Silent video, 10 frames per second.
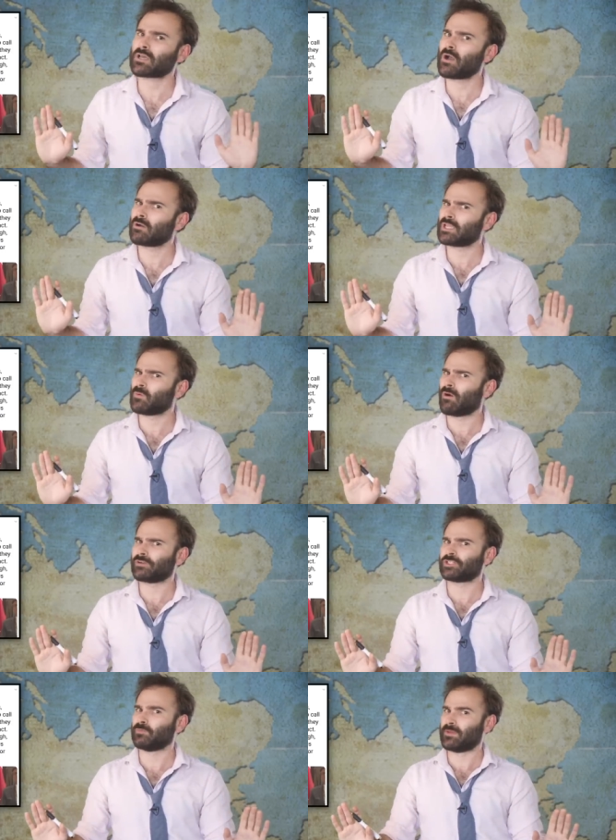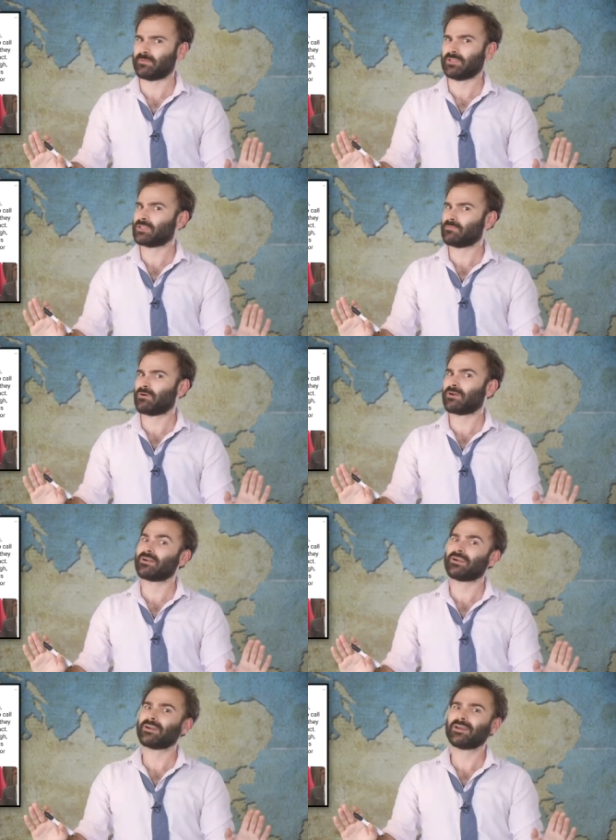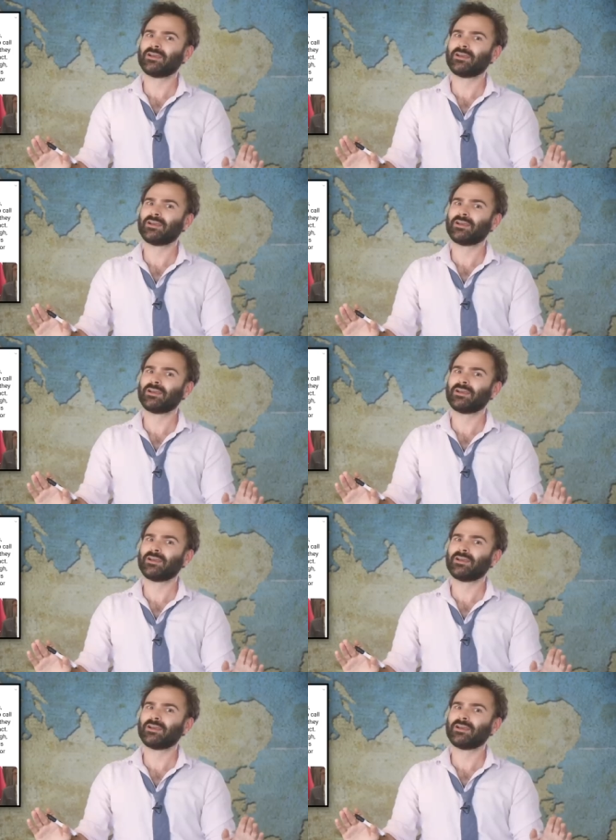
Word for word: totally won't shoot people at the border.